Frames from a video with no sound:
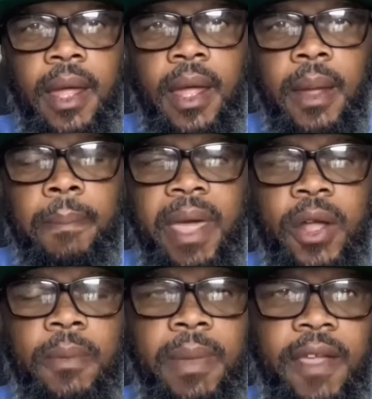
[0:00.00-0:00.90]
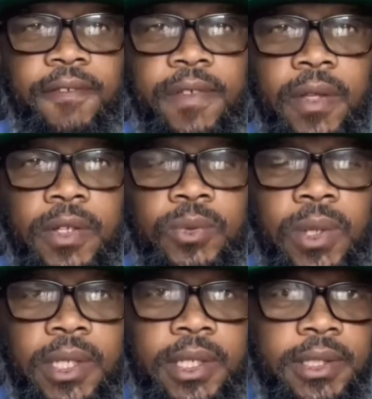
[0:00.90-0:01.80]
Baker Mayfield is one
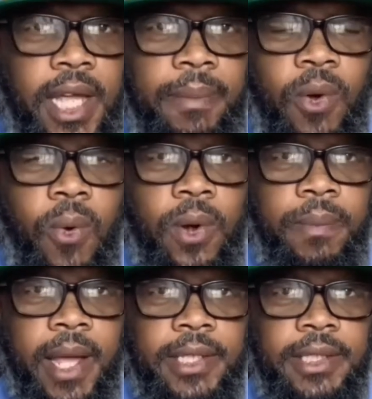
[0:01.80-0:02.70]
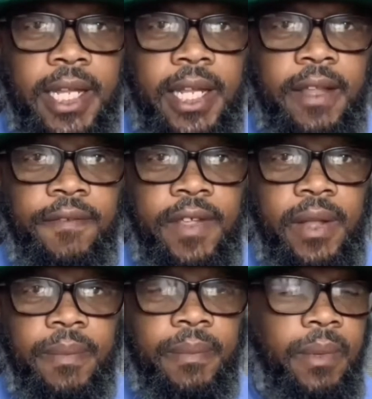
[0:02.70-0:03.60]
of the type of quarterbacks that if
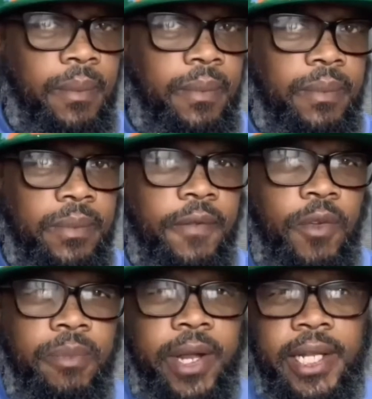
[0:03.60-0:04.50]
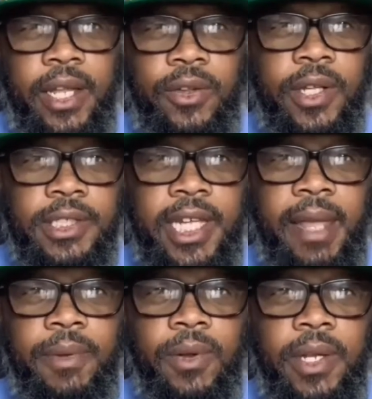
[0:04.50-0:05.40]
you break down your
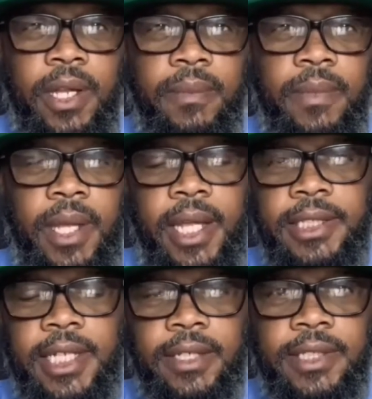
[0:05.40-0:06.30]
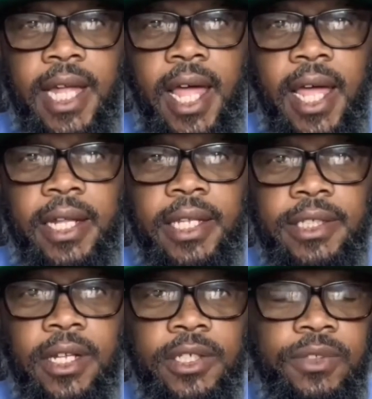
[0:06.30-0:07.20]
containment on him, he gets outside, he
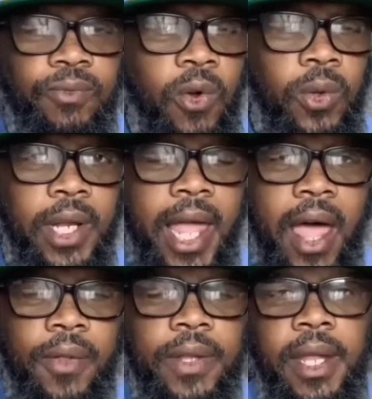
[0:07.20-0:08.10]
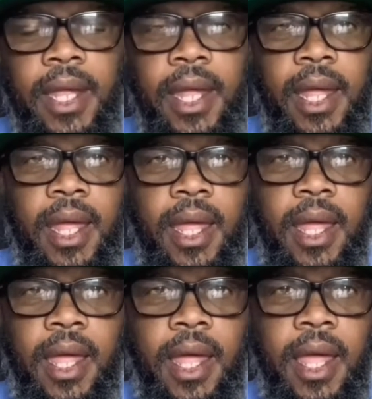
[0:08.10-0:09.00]
starts rolling out,
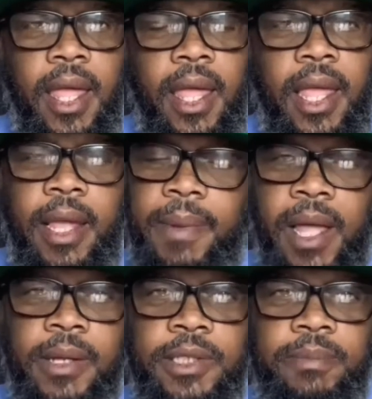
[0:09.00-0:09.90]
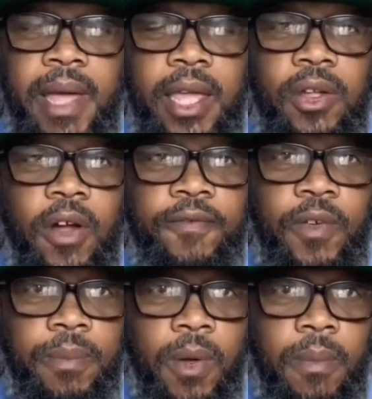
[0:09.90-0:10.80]
he becomes backyard
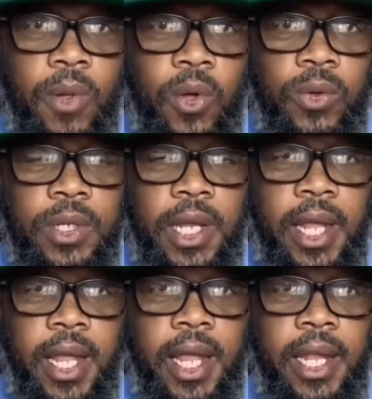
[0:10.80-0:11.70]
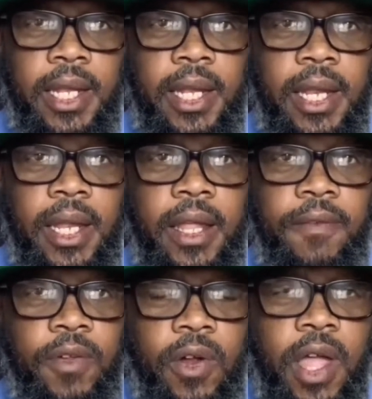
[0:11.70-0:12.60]
football mode, and if
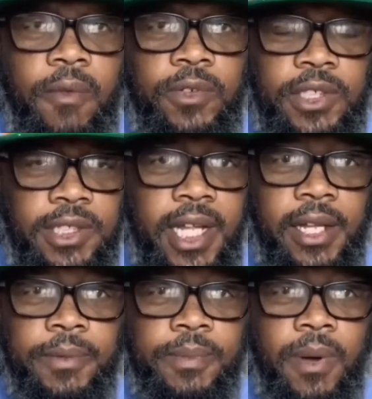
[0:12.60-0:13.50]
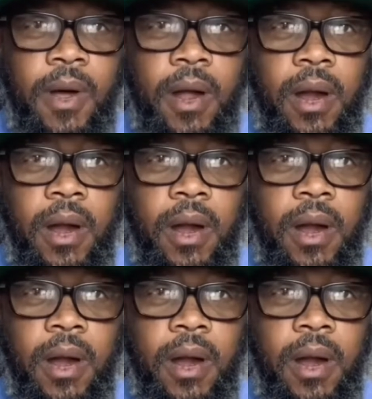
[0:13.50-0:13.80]
your coverage is not up to par,